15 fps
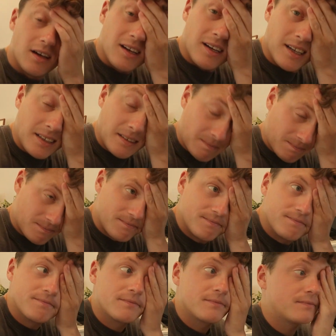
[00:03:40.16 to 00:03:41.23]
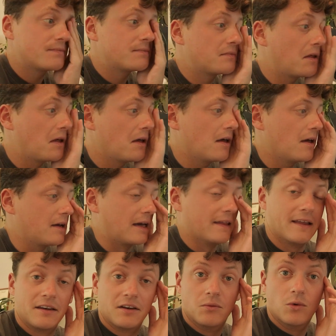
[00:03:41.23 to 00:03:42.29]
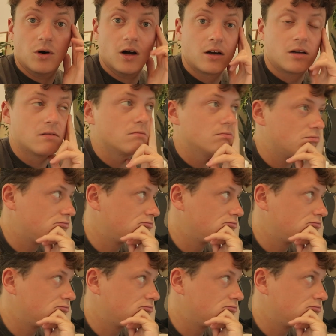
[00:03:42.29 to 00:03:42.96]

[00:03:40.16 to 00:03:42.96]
okay, that didn't work.